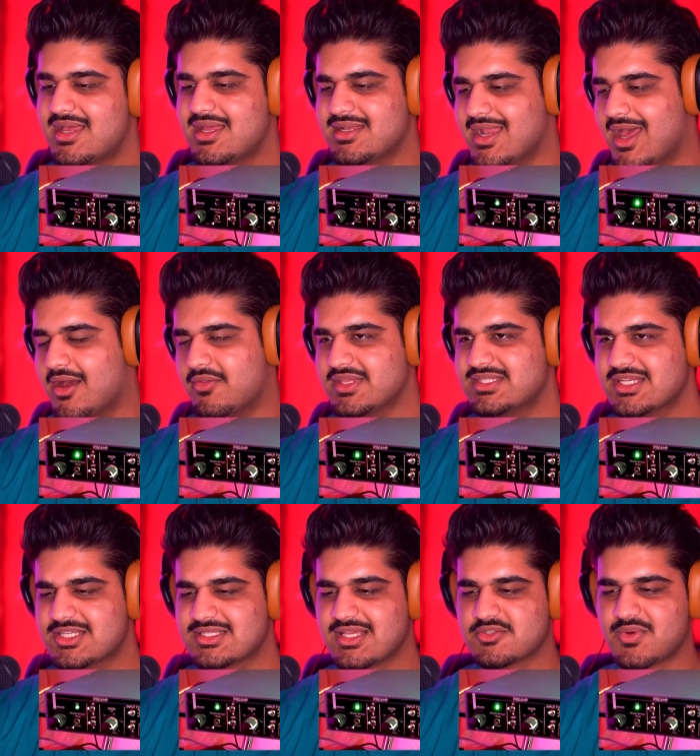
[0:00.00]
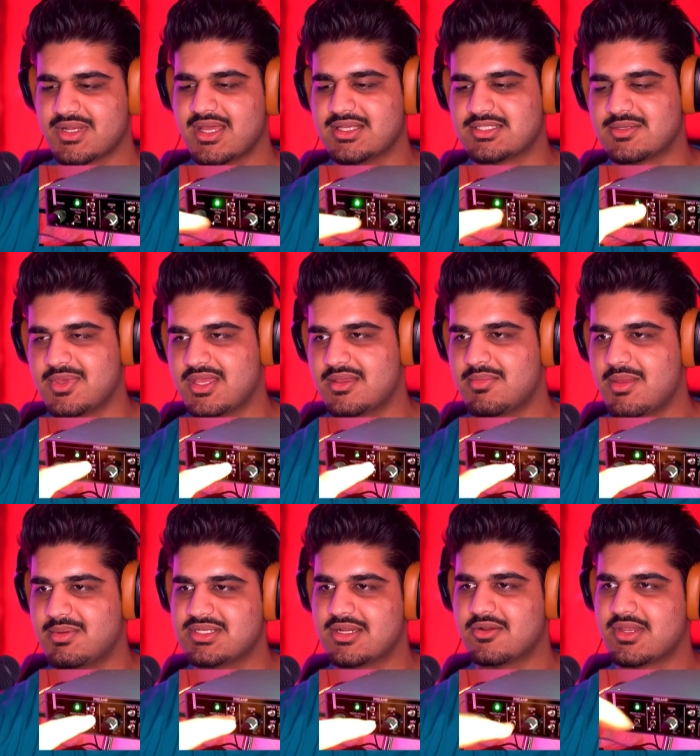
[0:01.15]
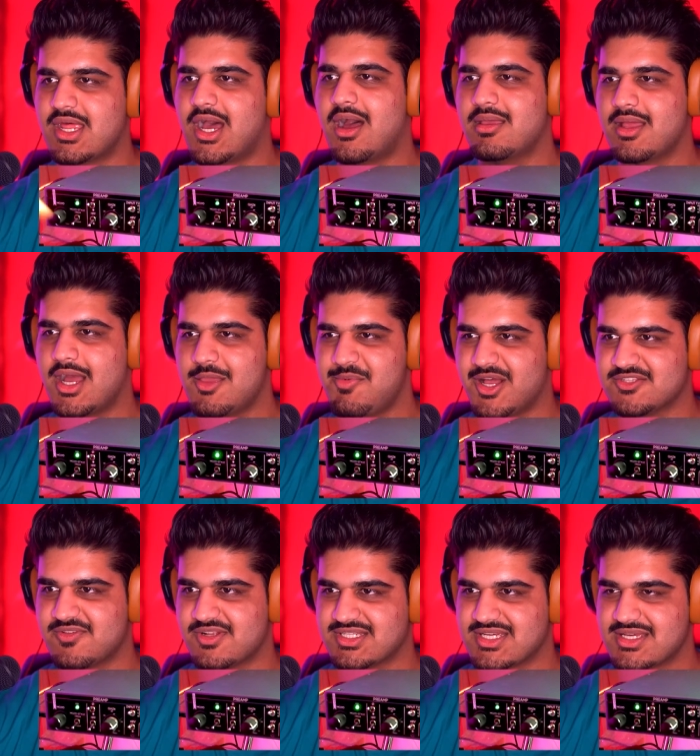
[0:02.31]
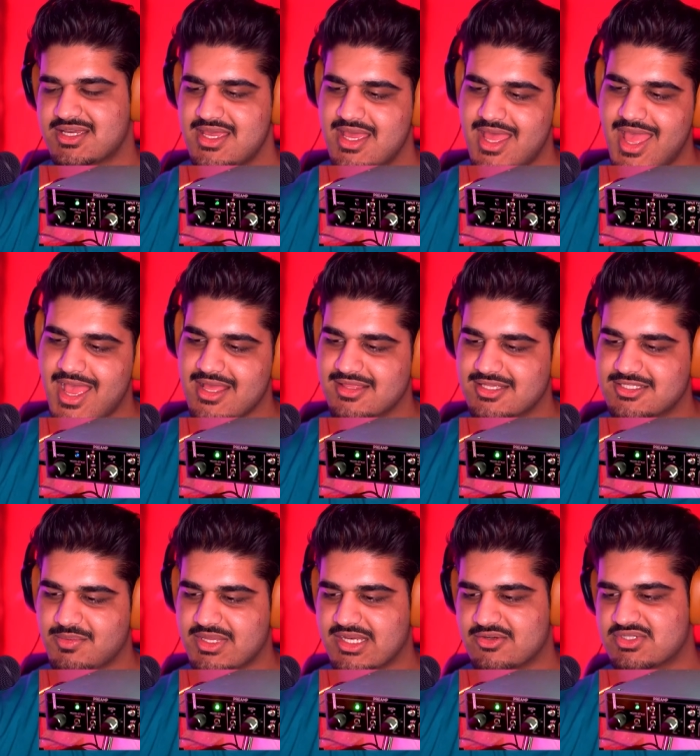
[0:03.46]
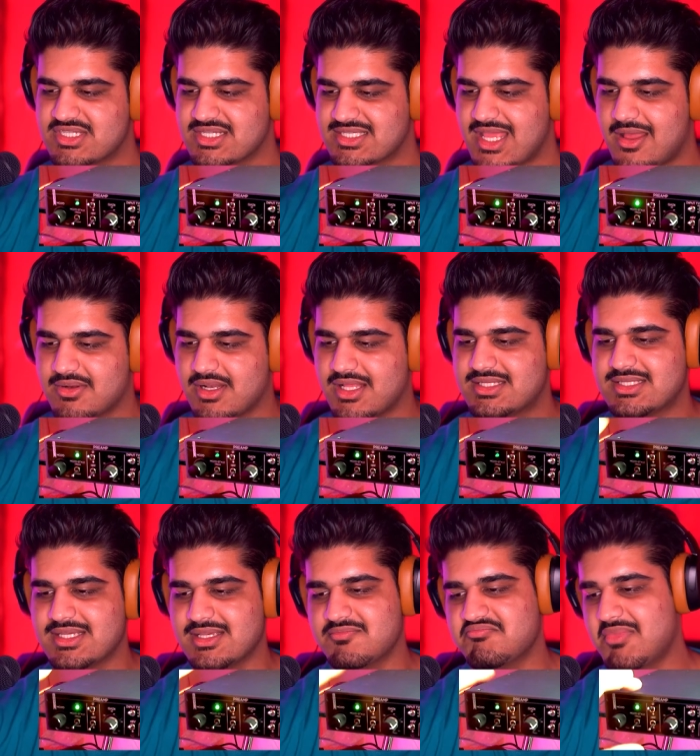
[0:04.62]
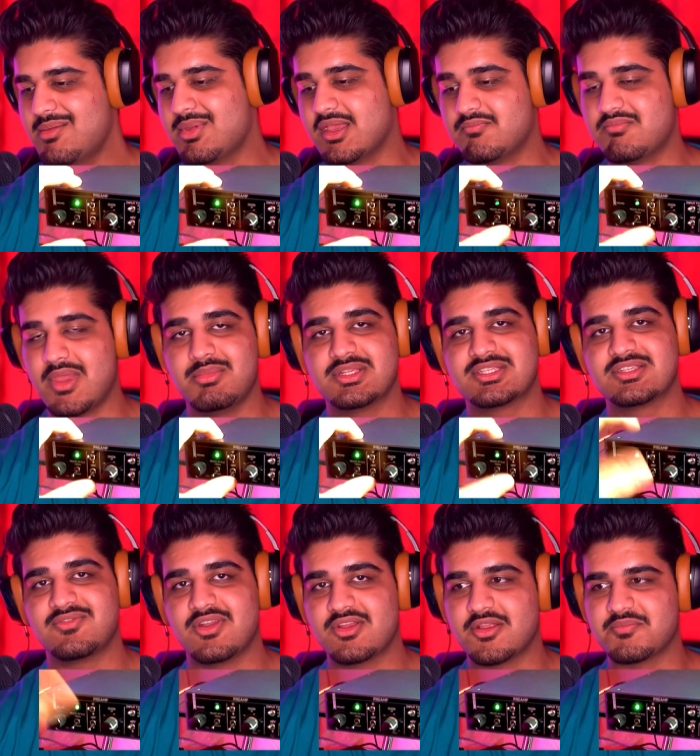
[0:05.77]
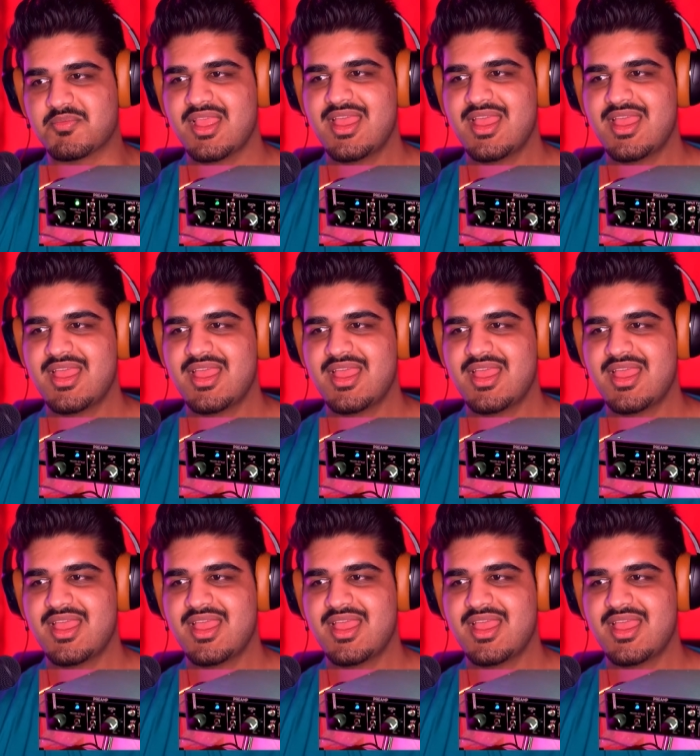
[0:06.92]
now this actually sounds quite nice to me. Maybe turning on the high-pass filter, and this could be an interesting sound. Let's see, maybe this is very good.